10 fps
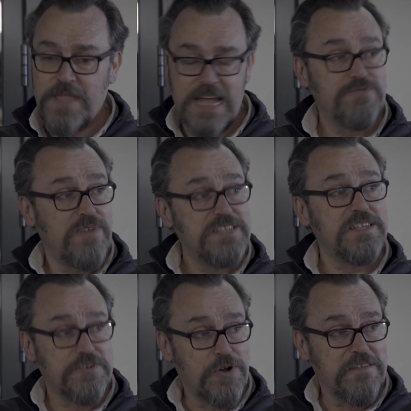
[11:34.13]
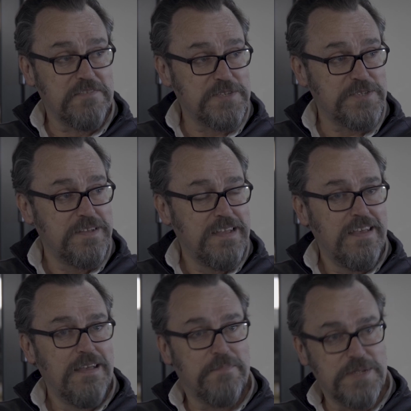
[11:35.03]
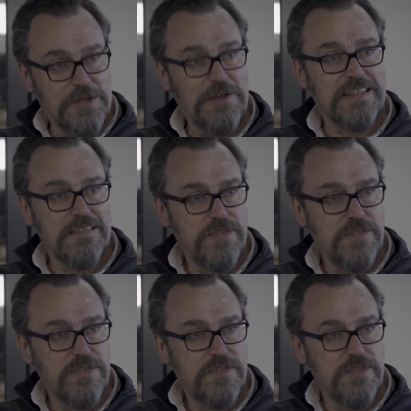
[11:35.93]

as racing drivers, bizarrely,